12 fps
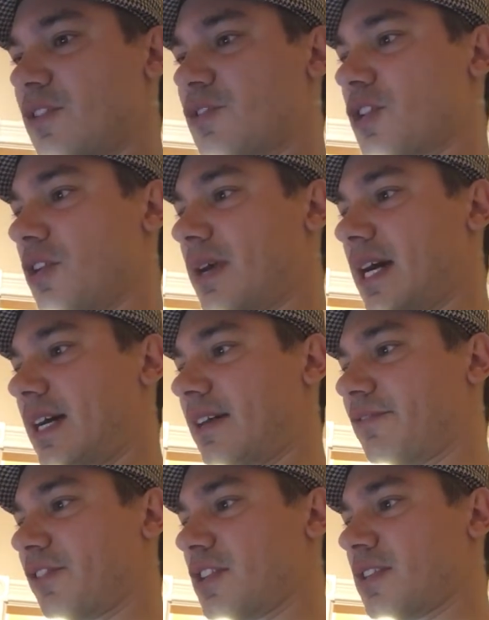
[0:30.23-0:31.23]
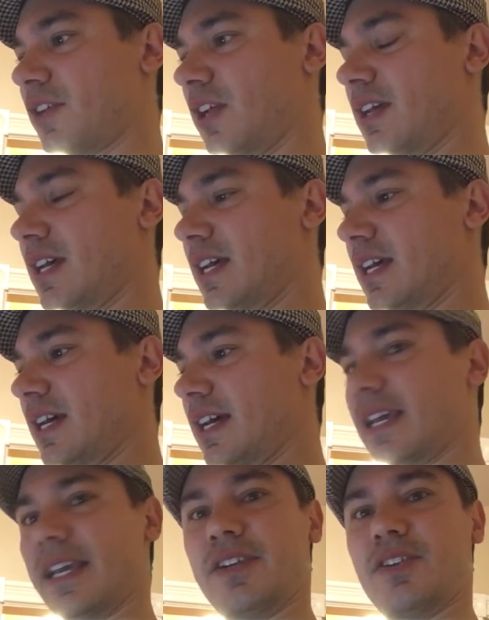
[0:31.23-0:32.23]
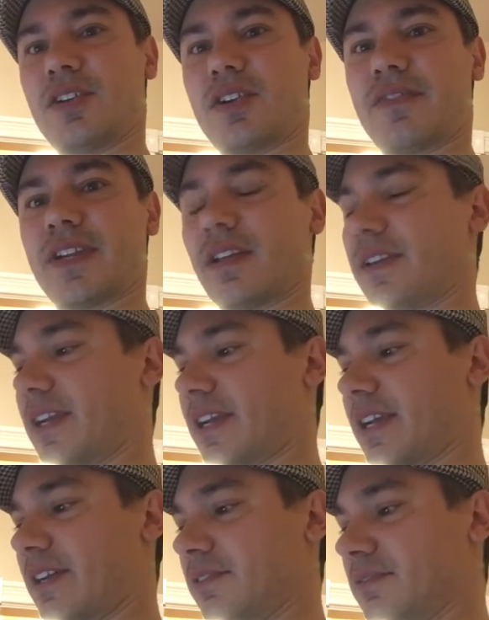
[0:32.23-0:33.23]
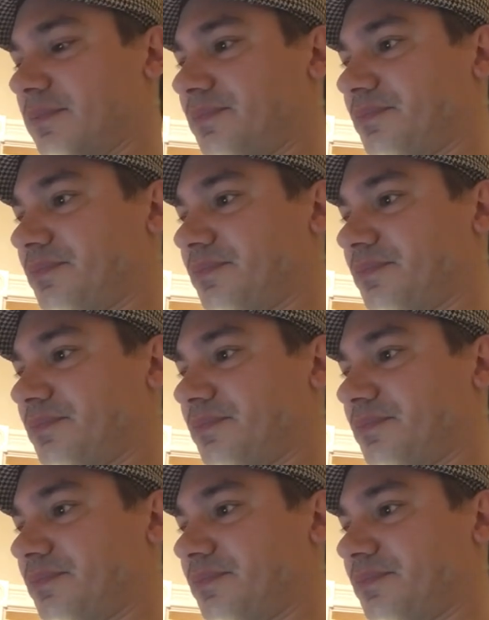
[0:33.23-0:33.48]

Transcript: So first of all, in her Fidelity account,